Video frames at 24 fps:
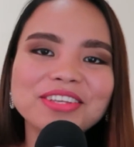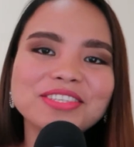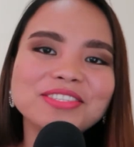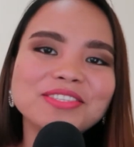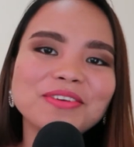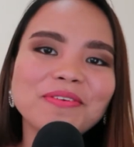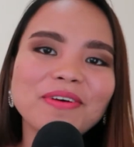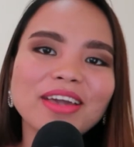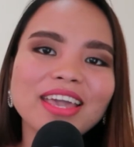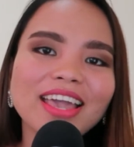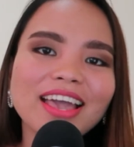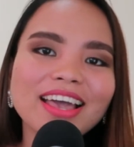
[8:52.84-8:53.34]

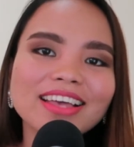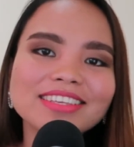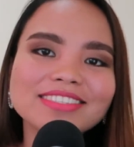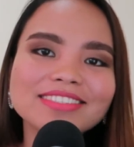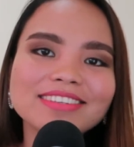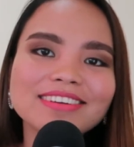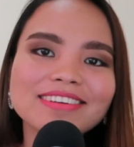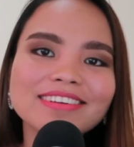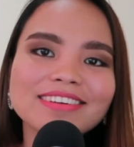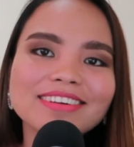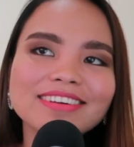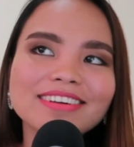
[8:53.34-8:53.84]
So I
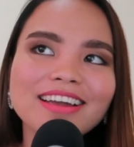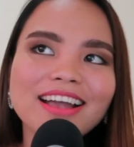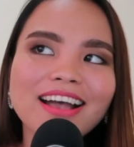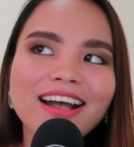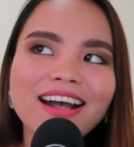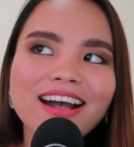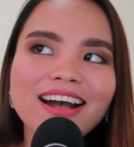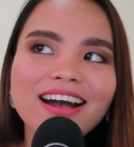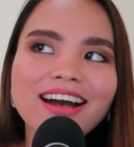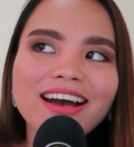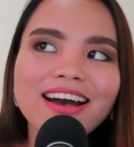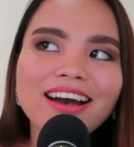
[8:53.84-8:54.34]
asked her,
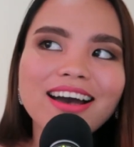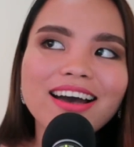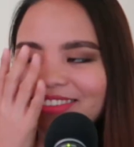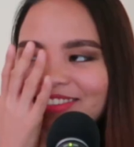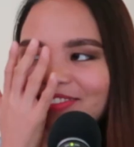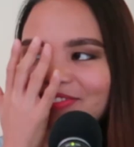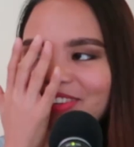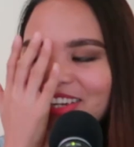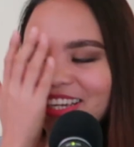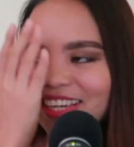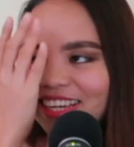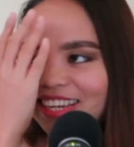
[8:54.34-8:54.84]

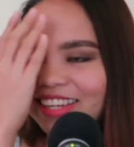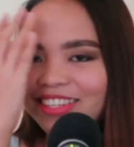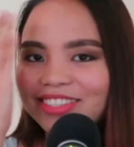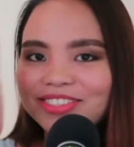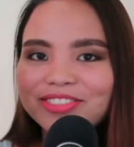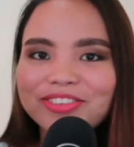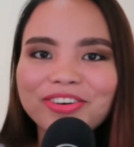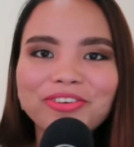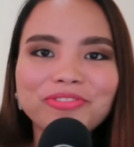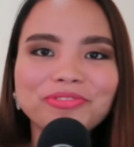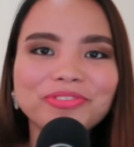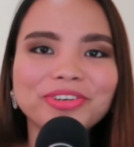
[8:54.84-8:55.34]
oh my God,
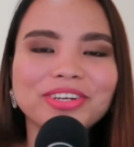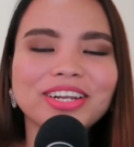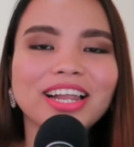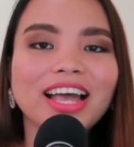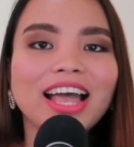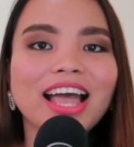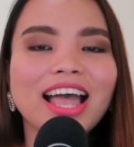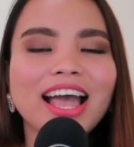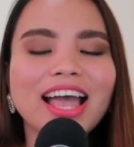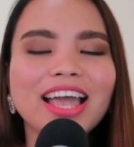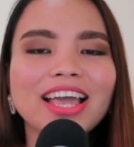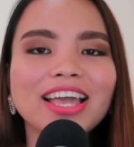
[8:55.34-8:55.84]
it's awful.
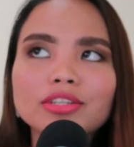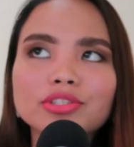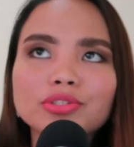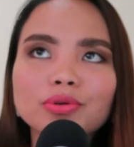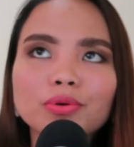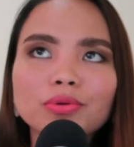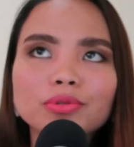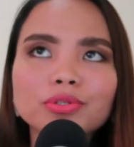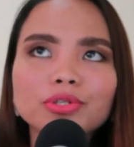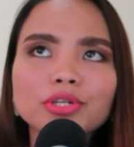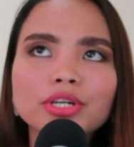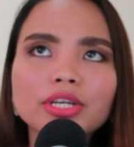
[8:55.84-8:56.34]
I
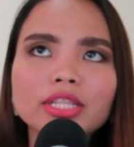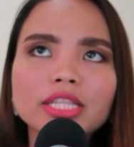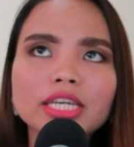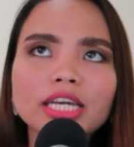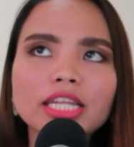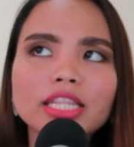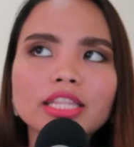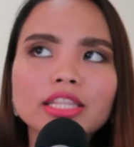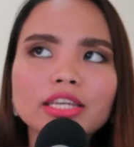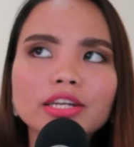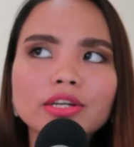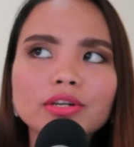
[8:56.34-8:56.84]
told her
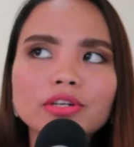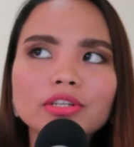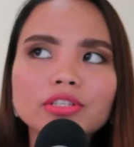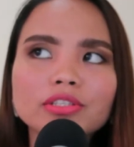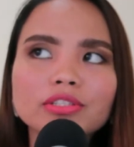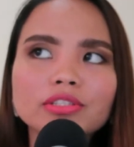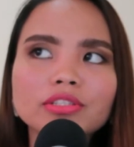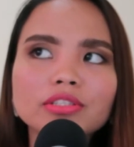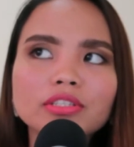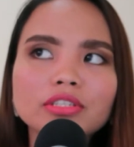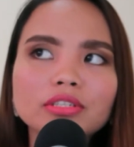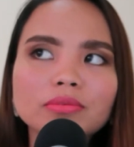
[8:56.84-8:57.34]
that there
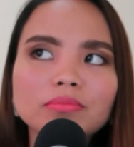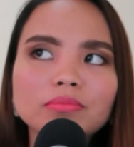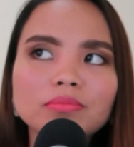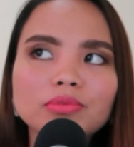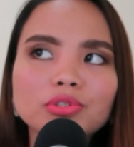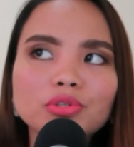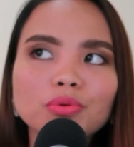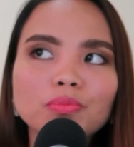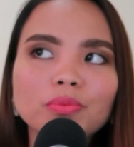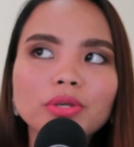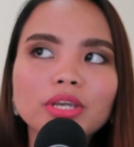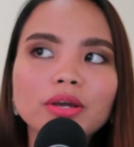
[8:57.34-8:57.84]

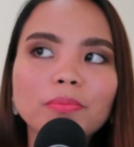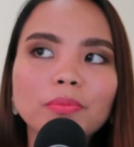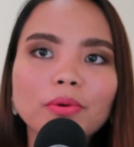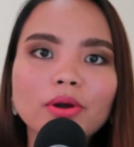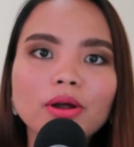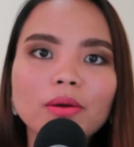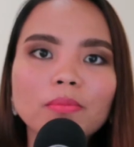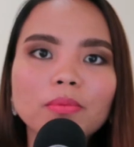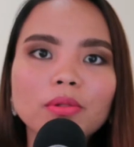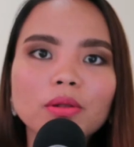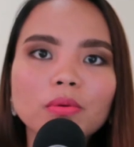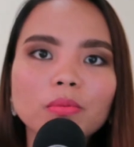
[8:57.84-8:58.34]
seemed to be a
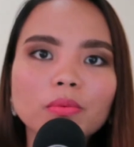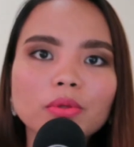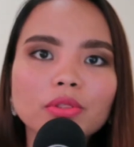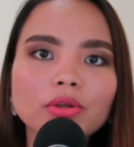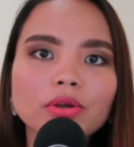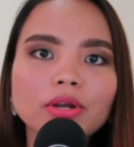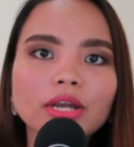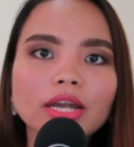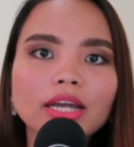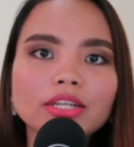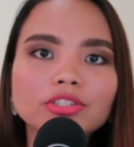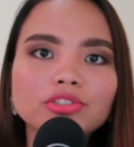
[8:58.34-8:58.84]
problem with
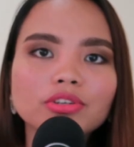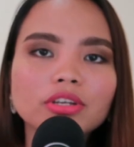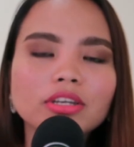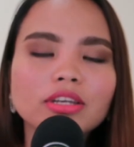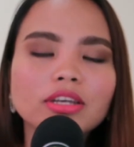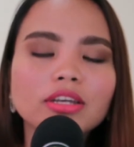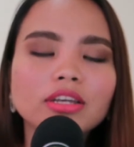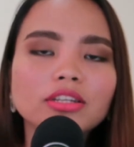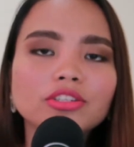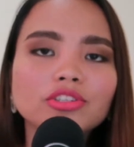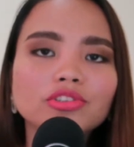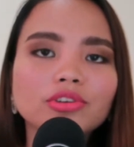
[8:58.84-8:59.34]
her
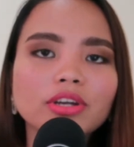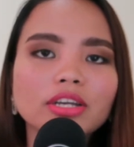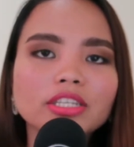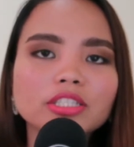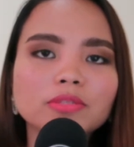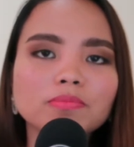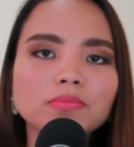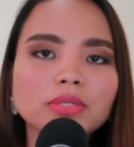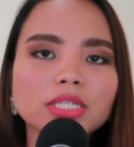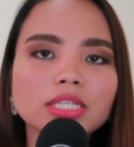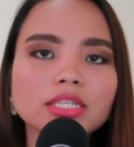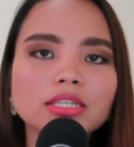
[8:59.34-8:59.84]

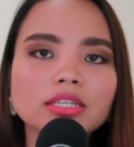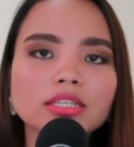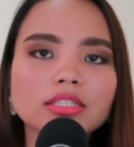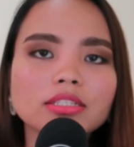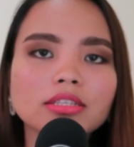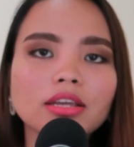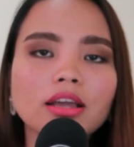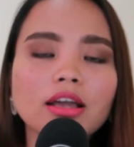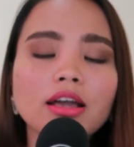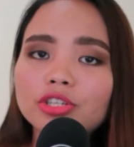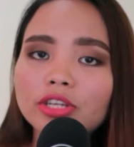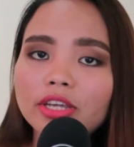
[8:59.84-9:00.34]
address
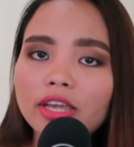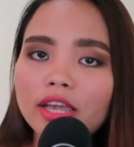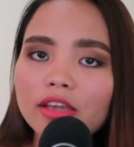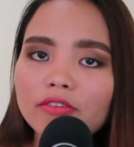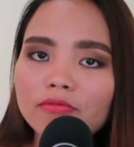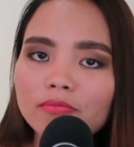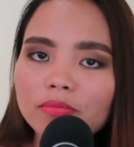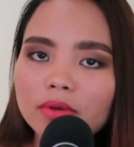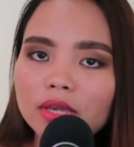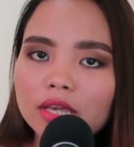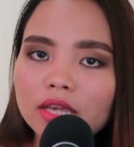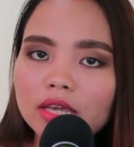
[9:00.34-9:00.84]
because she
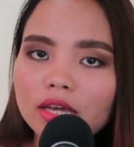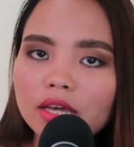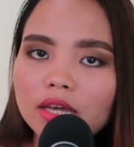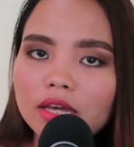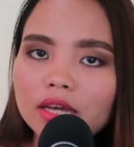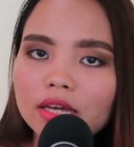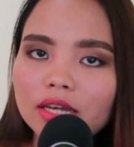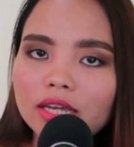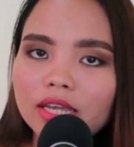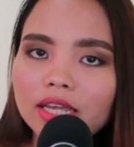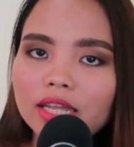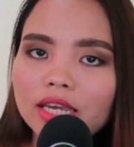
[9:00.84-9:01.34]
gave me
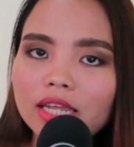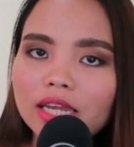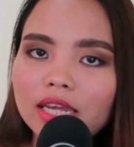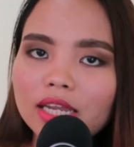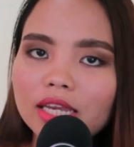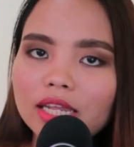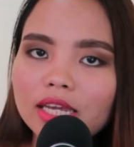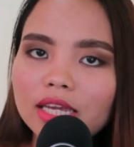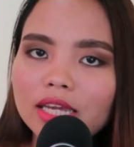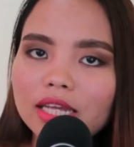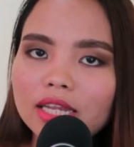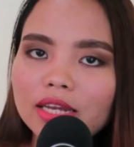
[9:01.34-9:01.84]
a
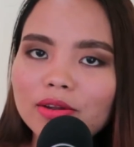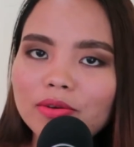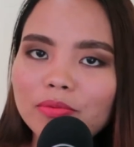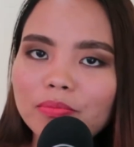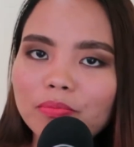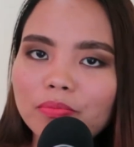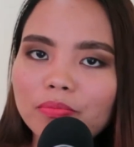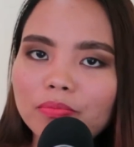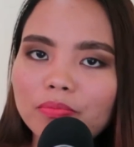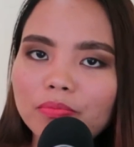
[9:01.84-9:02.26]
Canadian